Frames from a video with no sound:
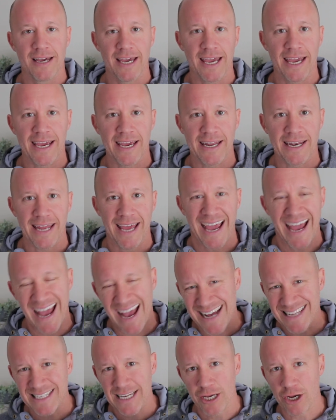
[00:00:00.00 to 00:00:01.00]
And
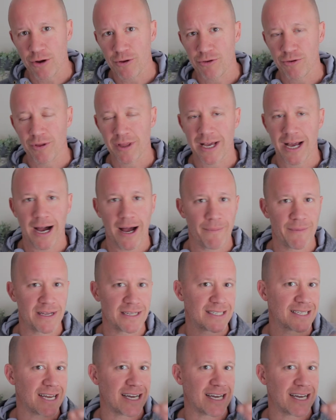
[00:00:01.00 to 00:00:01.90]
as I go through the comments,